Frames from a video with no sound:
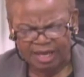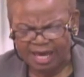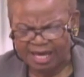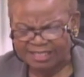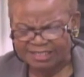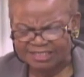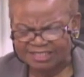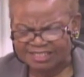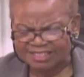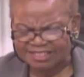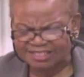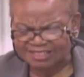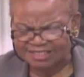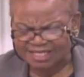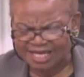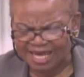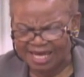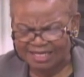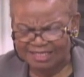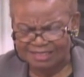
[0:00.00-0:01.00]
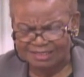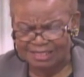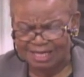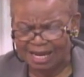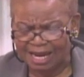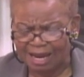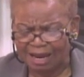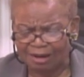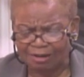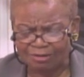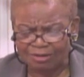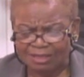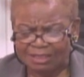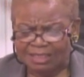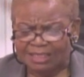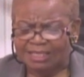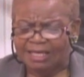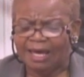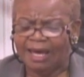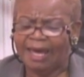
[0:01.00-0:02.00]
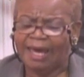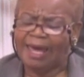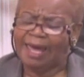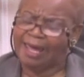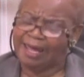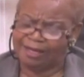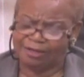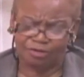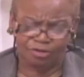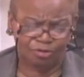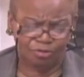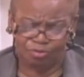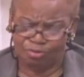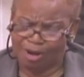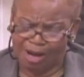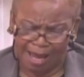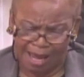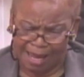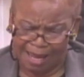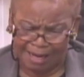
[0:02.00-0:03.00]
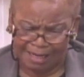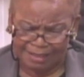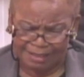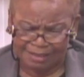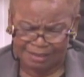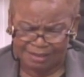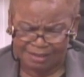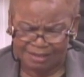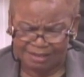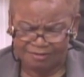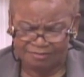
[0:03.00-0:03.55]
and sat down and cried.